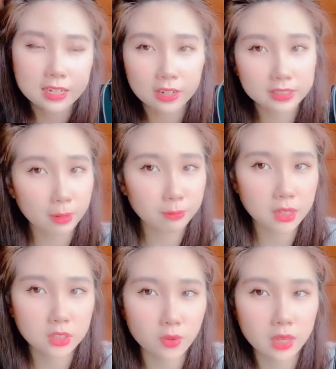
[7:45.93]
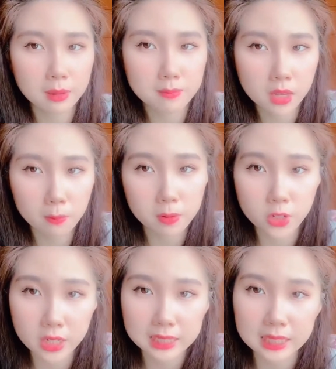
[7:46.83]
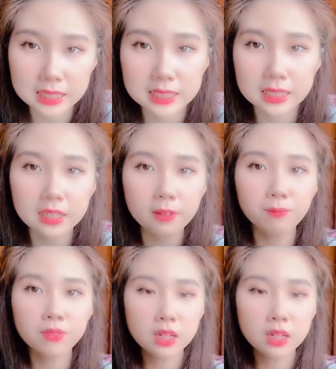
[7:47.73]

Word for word: or something so it can make your purchase easier